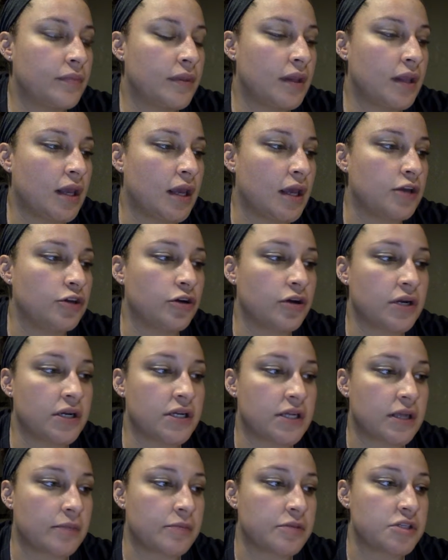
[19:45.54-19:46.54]
And you're going to
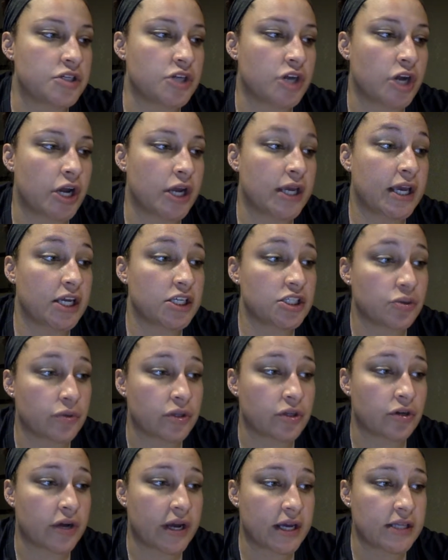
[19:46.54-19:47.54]
demonstrate, catch it with
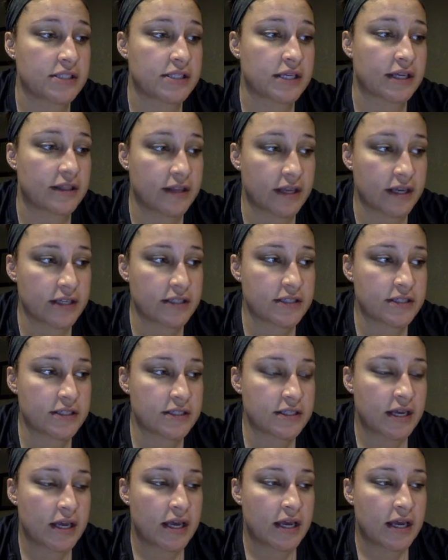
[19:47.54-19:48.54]
your hands like this.
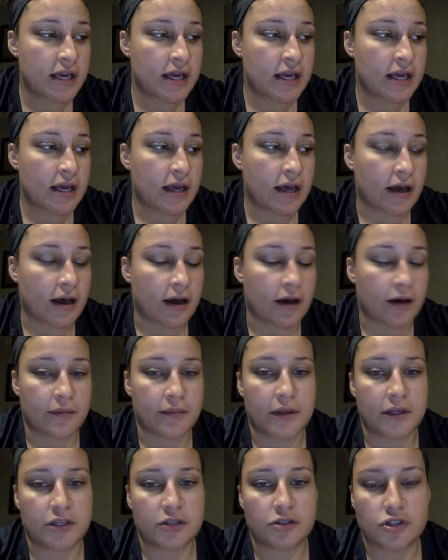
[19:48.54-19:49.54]

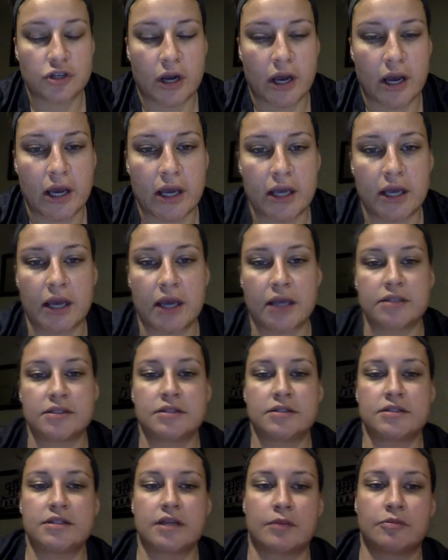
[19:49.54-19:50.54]
And you try and
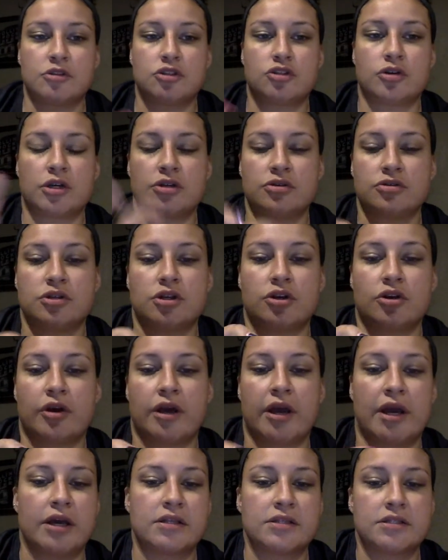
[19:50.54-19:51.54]
demonstrate using your
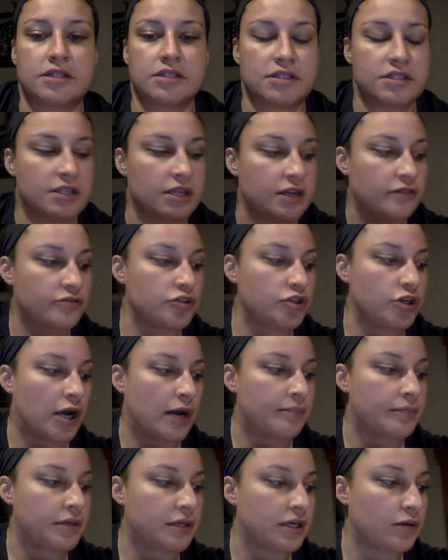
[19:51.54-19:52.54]
hands instead of
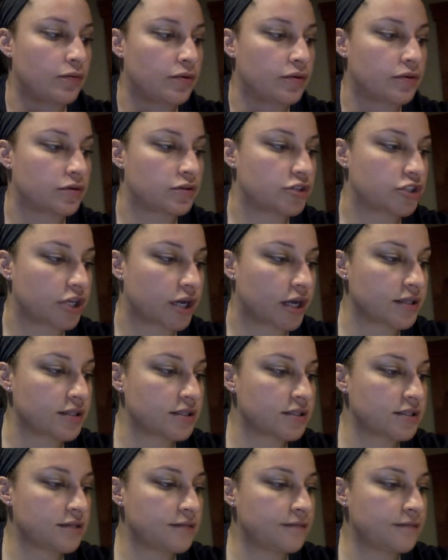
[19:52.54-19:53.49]
trapping it with your chest.